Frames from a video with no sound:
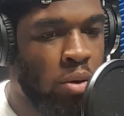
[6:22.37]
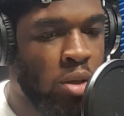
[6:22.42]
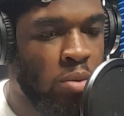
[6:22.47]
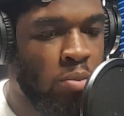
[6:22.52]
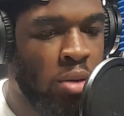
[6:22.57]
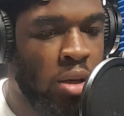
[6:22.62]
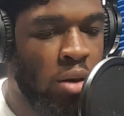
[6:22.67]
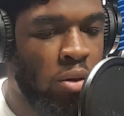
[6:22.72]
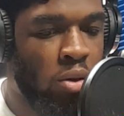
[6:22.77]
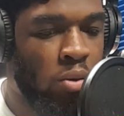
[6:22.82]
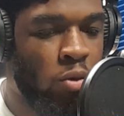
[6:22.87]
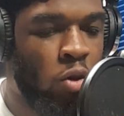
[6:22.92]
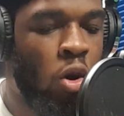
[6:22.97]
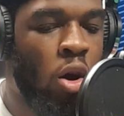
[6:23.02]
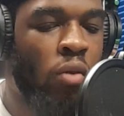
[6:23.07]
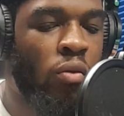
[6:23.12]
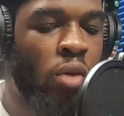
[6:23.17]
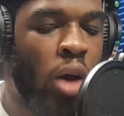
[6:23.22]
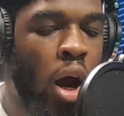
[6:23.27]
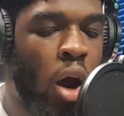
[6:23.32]
it's
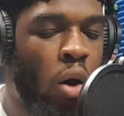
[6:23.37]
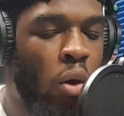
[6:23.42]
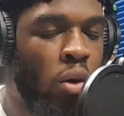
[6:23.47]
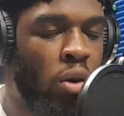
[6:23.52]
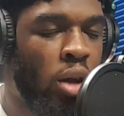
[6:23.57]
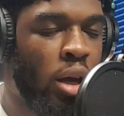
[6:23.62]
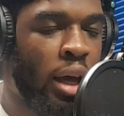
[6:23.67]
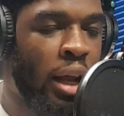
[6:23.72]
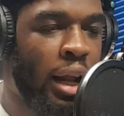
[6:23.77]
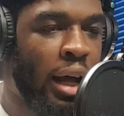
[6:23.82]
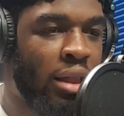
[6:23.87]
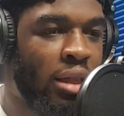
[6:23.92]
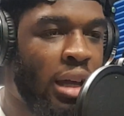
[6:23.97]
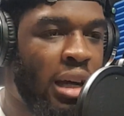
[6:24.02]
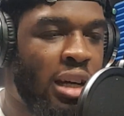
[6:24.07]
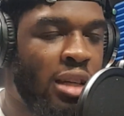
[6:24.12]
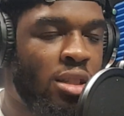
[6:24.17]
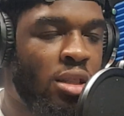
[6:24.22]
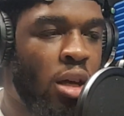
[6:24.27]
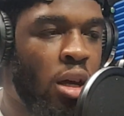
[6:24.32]
going viral, and I think